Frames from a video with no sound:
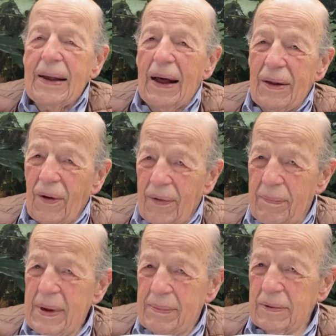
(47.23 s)
A lot of
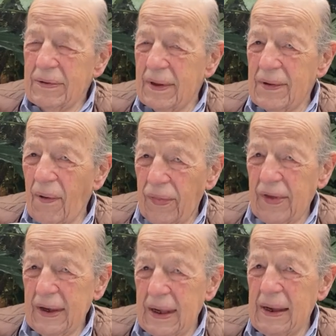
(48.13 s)
people did not
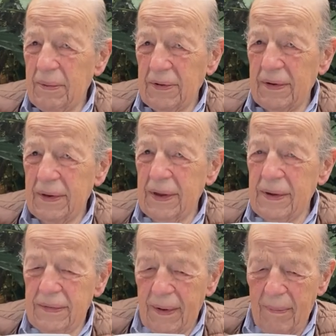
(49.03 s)
think he was a
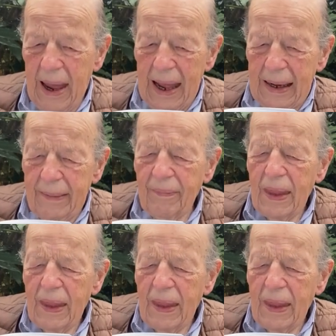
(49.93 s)
decent man.